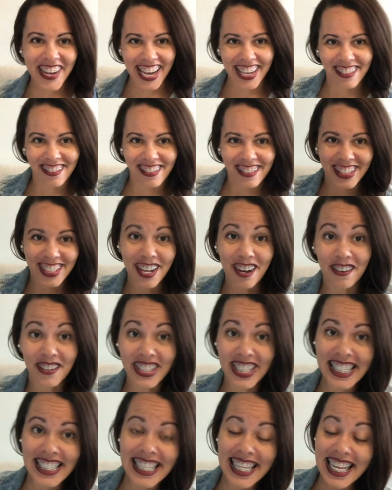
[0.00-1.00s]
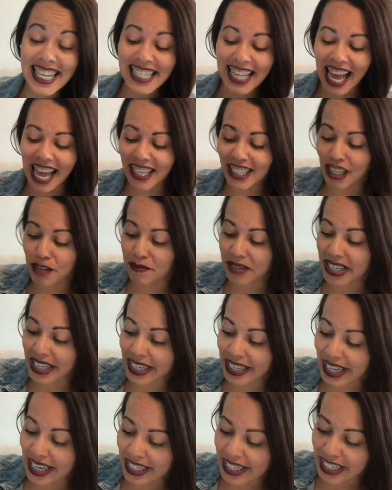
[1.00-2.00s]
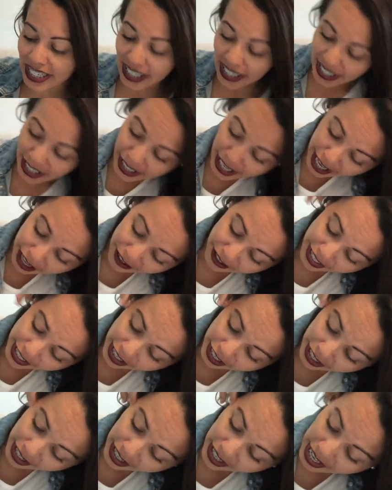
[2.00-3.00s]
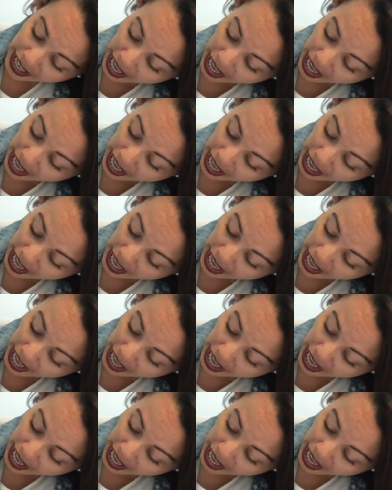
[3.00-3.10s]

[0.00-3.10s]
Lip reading: Okay, so this is a limited edition carrier.